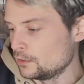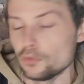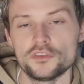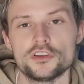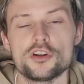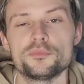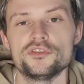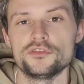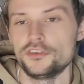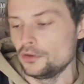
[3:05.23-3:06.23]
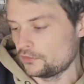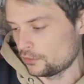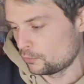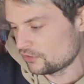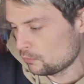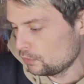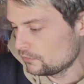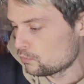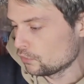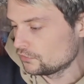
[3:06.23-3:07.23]
wasn't an option to do so, which I
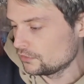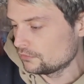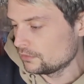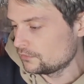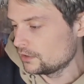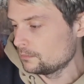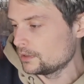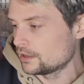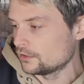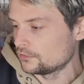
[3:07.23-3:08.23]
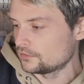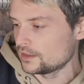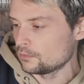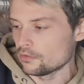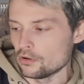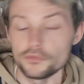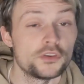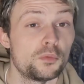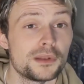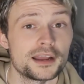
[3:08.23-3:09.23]
would have wanted to have done because they were
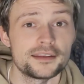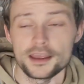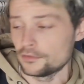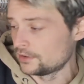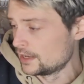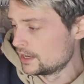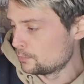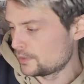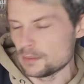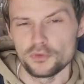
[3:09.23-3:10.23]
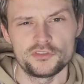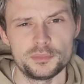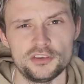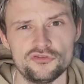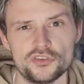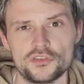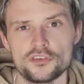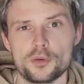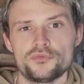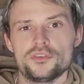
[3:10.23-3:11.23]
also blacked out. But that must have been
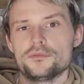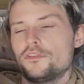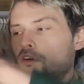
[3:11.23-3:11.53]
just an option